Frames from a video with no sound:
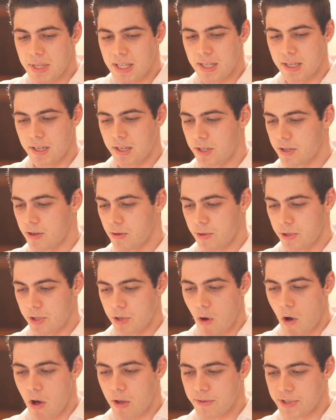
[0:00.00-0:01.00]
mean,
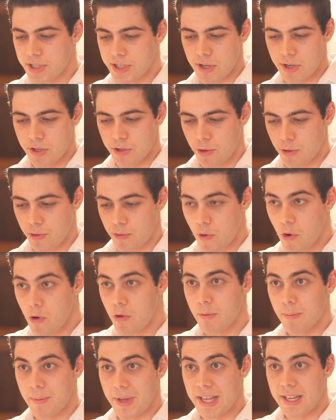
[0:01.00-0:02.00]
you all of a sudden you
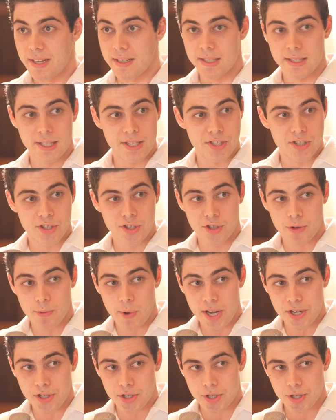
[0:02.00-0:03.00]
throw him in the
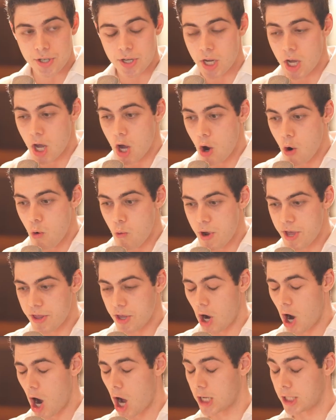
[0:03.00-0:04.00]
situation with
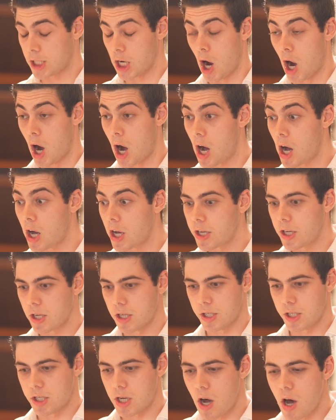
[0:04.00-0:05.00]
a ton
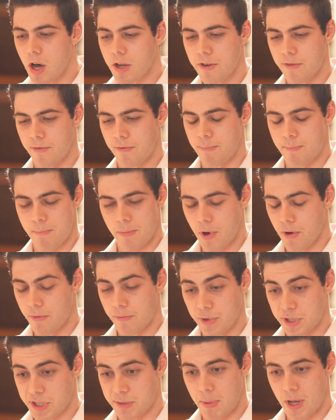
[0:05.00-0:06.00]
of
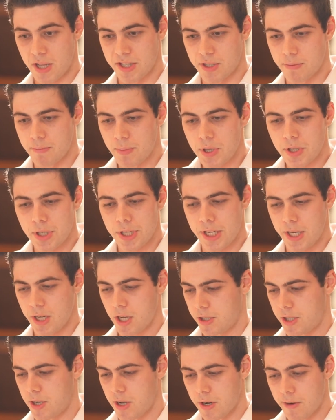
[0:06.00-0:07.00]
responsibility,
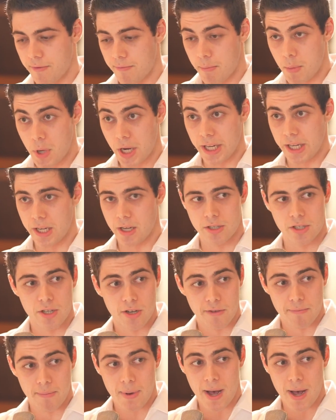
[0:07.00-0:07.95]
a ton of money, a ton of